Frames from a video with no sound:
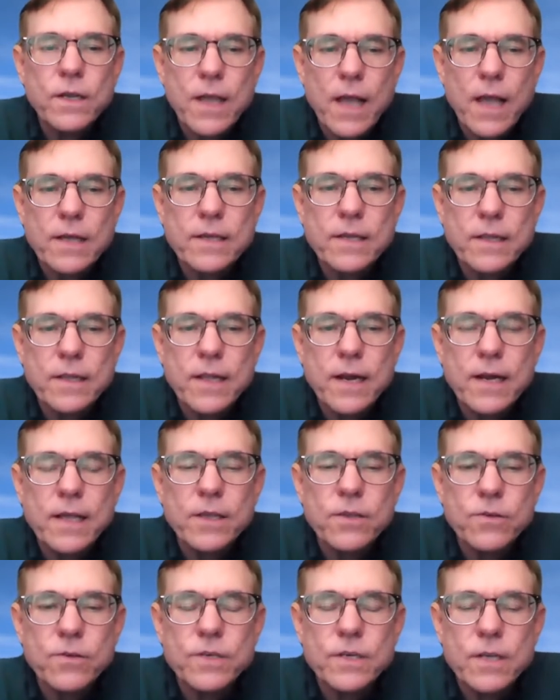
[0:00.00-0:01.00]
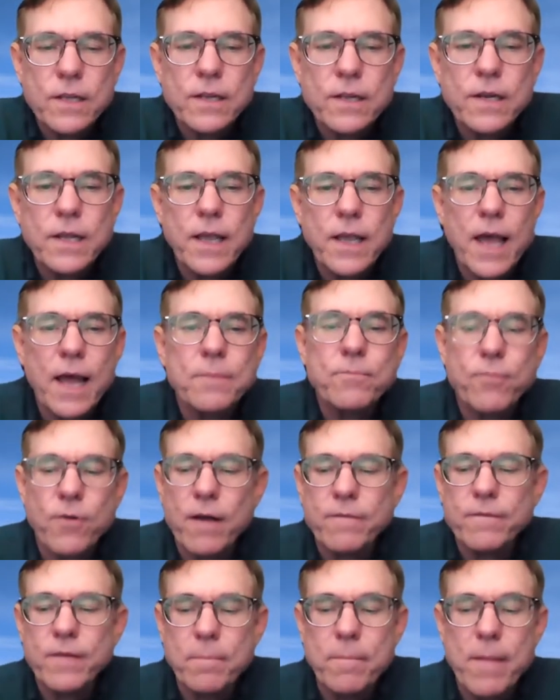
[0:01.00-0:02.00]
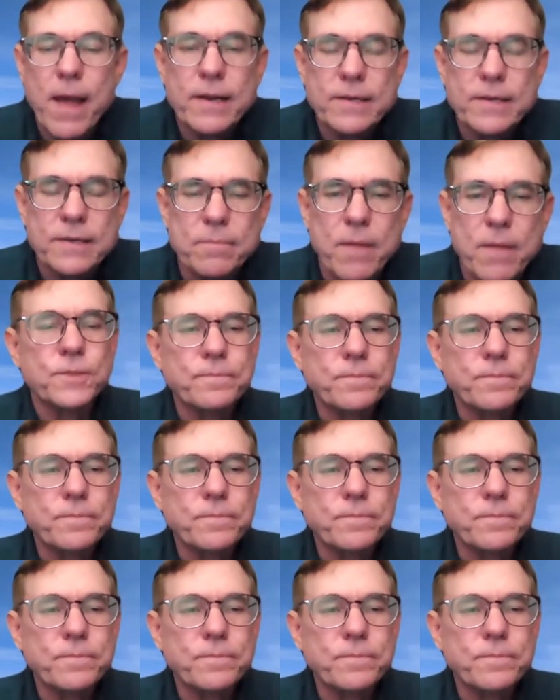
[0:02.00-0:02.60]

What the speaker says: calculating utility and profit maximizing.